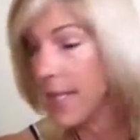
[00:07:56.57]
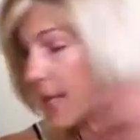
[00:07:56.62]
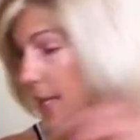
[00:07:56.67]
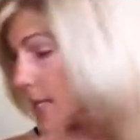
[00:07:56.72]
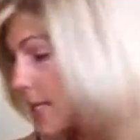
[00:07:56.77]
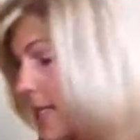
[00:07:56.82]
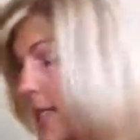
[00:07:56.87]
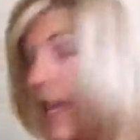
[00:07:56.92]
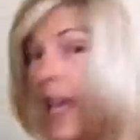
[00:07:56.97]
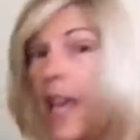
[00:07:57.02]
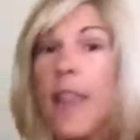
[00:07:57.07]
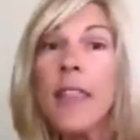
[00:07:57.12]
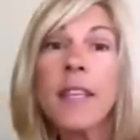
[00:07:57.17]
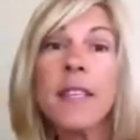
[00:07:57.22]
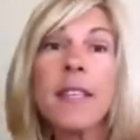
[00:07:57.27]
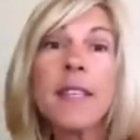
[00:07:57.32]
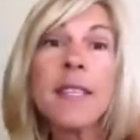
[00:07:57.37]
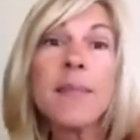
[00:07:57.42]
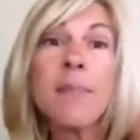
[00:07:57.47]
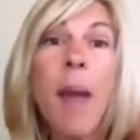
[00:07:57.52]

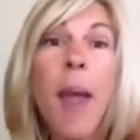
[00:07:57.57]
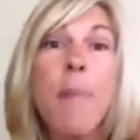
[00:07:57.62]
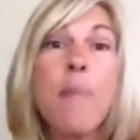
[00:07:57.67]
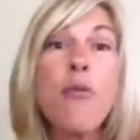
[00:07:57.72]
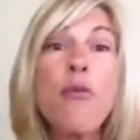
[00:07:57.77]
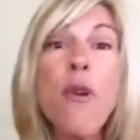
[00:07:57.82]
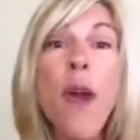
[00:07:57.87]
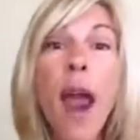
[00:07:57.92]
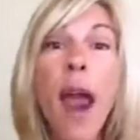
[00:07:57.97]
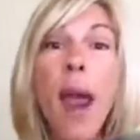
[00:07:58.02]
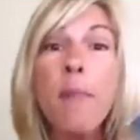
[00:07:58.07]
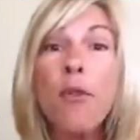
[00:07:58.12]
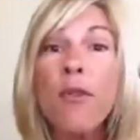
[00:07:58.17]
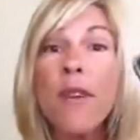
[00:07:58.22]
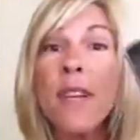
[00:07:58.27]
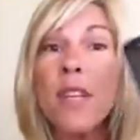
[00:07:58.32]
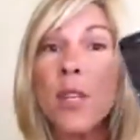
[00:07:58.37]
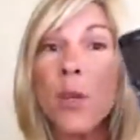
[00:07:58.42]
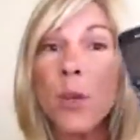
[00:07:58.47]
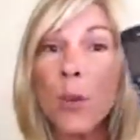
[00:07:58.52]
This is my
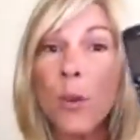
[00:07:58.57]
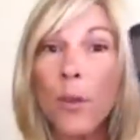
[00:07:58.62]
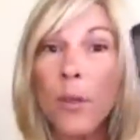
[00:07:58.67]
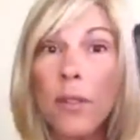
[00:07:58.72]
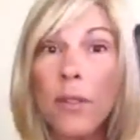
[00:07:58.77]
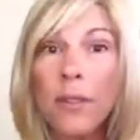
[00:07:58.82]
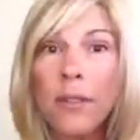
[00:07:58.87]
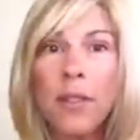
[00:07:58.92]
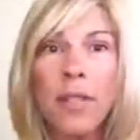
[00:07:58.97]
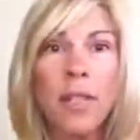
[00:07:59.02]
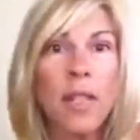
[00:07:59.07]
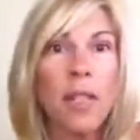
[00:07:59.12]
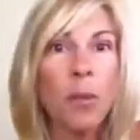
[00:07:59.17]
primary tool.